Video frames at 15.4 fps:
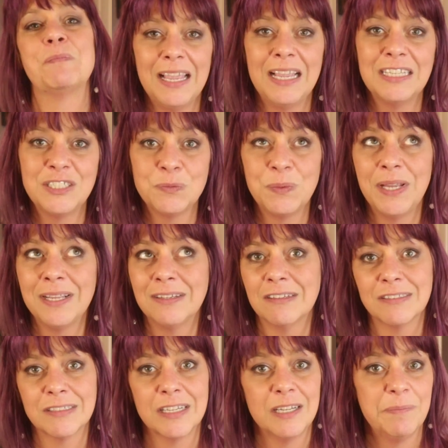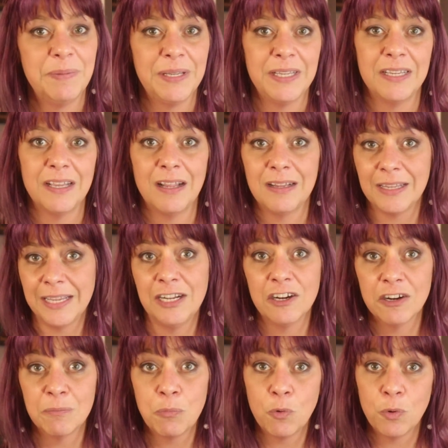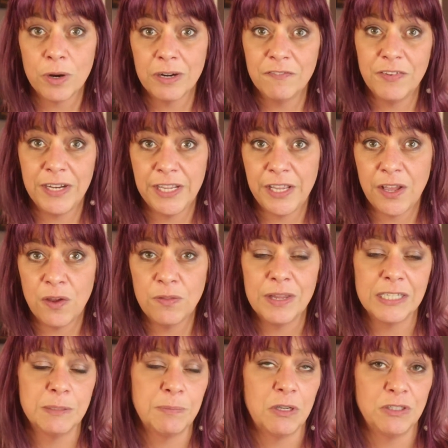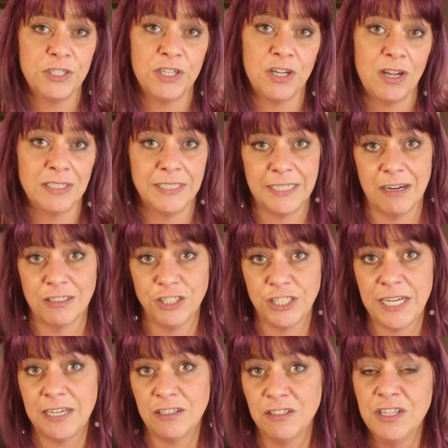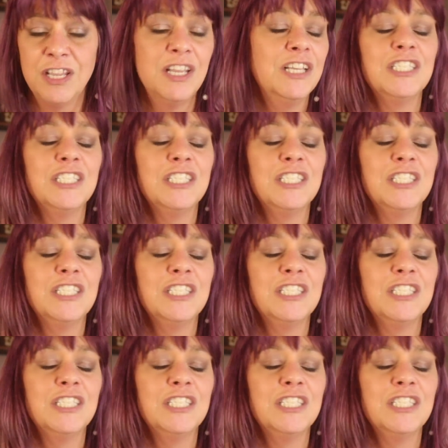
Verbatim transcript: Each week there's going to be a leaderboard video that's posted on Derek's channel